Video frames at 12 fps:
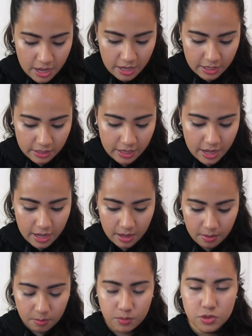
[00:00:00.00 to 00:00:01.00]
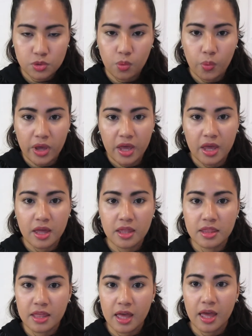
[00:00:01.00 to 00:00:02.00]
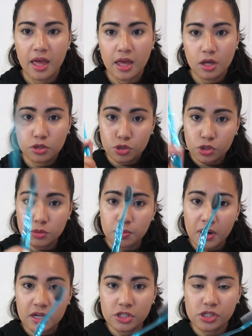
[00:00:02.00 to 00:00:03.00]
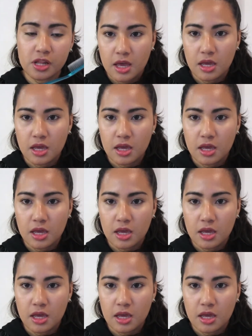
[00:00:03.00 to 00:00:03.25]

It comes with a toothbrush.